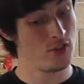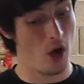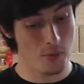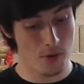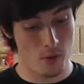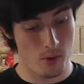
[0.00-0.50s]

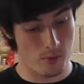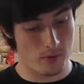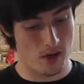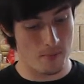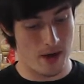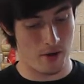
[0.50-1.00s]
don't know what will
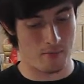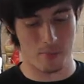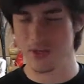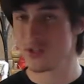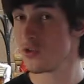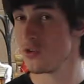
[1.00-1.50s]
come out. I'm
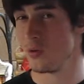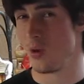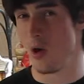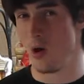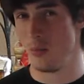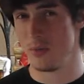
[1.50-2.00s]
pretty sure they'll
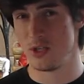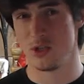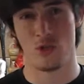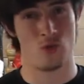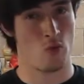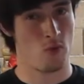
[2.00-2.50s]
all be
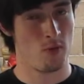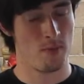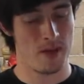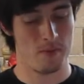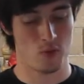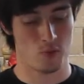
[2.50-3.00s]
just normal
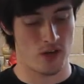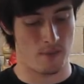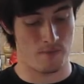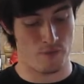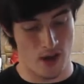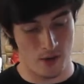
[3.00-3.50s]
babies, which I'm
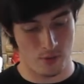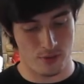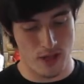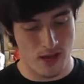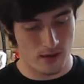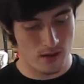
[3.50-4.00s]
fine with
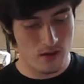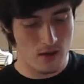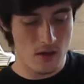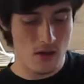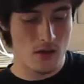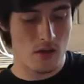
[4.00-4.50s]
that.
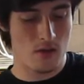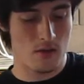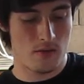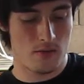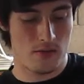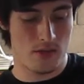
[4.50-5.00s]

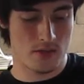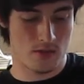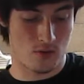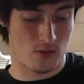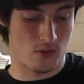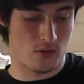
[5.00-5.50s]
This
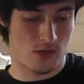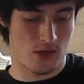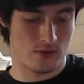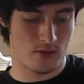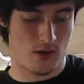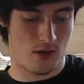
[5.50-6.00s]
girl, I'll
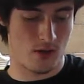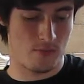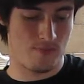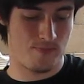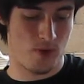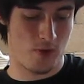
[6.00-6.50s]
talk
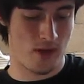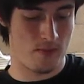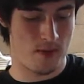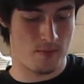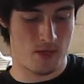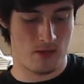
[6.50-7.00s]
about. Okay,
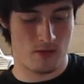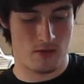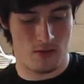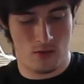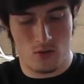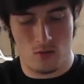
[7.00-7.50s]
maybe
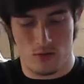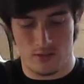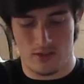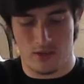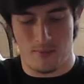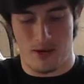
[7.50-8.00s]
you want
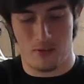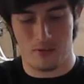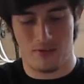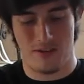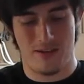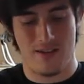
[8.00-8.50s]
to come out.
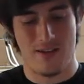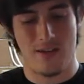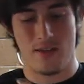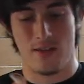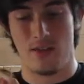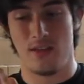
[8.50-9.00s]

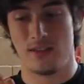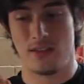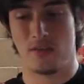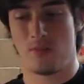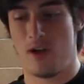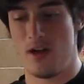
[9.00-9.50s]
This
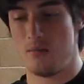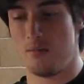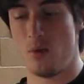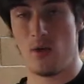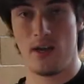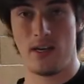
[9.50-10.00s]
is my
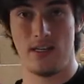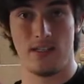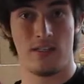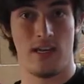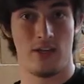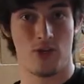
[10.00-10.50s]
boy. He's a
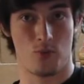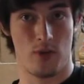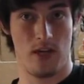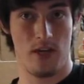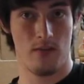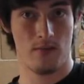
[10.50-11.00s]

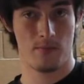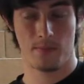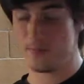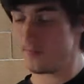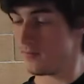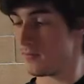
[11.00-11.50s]
tangerine.
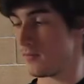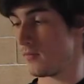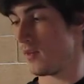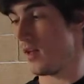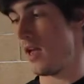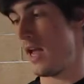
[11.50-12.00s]

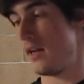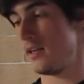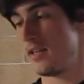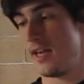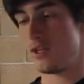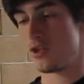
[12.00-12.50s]
And a
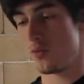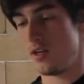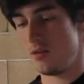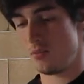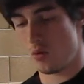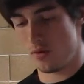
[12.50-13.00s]

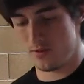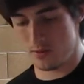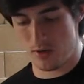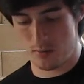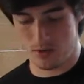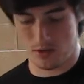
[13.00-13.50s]
tangerine morph is
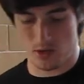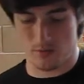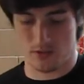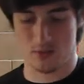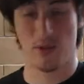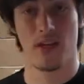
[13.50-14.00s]
pretty much
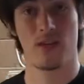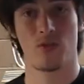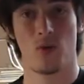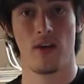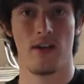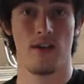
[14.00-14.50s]

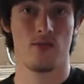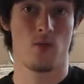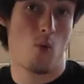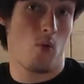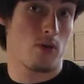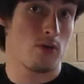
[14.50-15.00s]
self-explanatory. It is
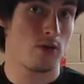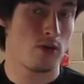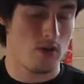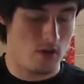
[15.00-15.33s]
orange.